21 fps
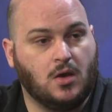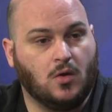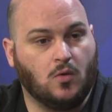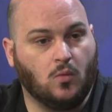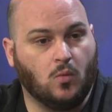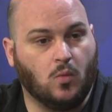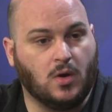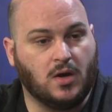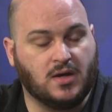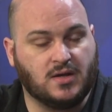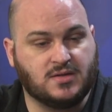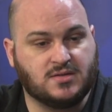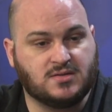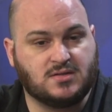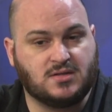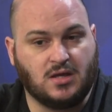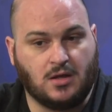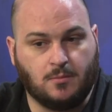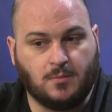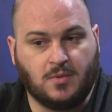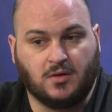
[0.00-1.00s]
was
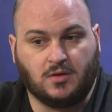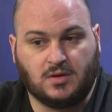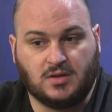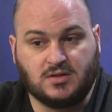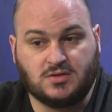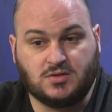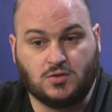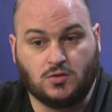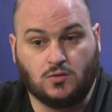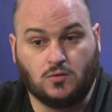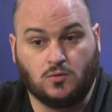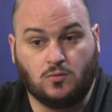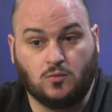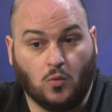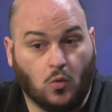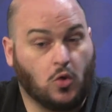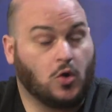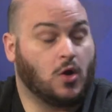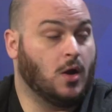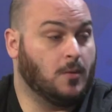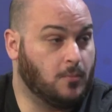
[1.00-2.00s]
the ability to
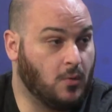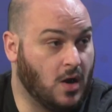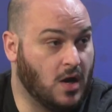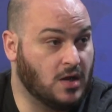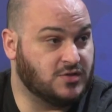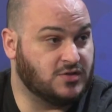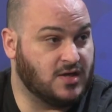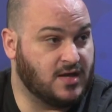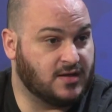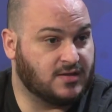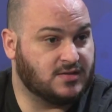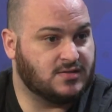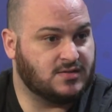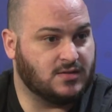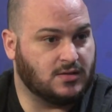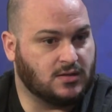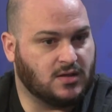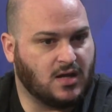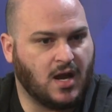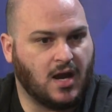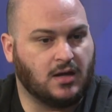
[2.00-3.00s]
work on projects
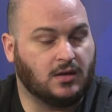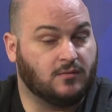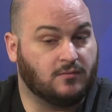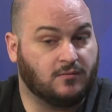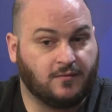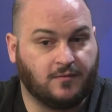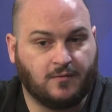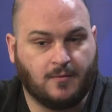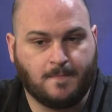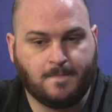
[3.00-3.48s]
and kind of